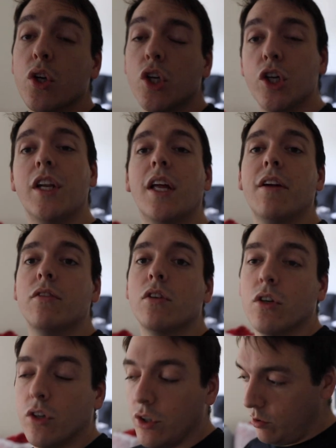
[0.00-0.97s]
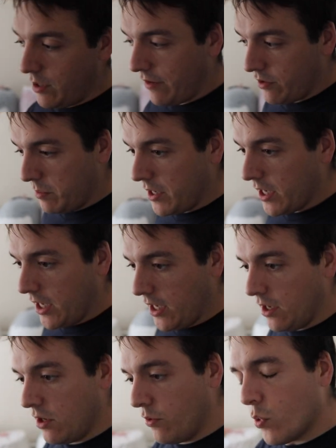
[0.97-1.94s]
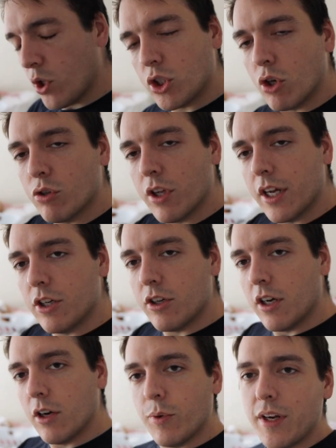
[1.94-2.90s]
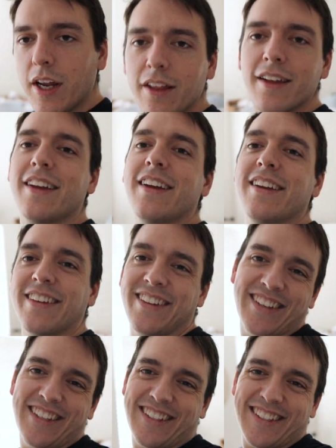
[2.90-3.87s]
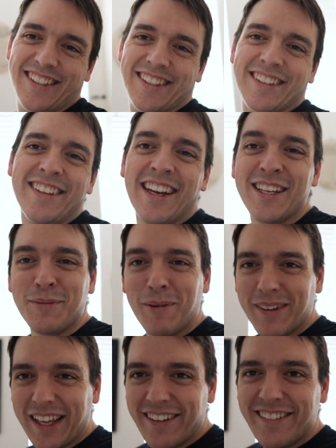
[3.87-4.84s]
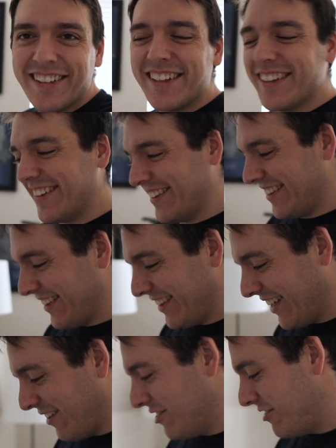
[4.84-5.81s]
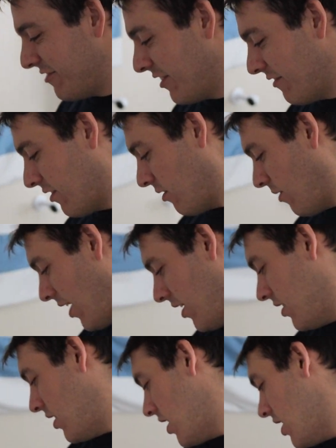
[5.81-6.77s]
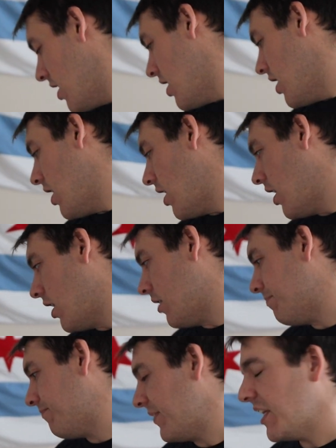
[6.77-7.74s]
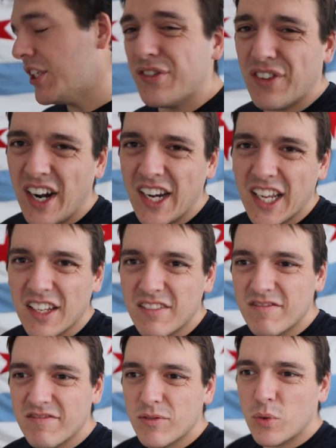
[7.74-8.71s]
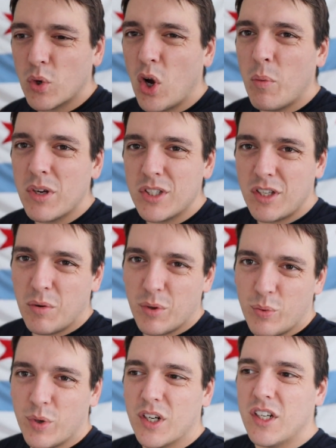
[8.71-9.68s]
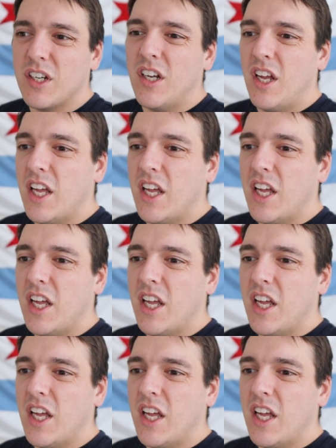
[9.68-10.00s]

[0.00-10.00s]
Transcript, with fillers: Good afternoon, everybody. We're so glad you're here. We daily. You guys remember that one? That was fun for a while. It's Friday. We're almost done with work.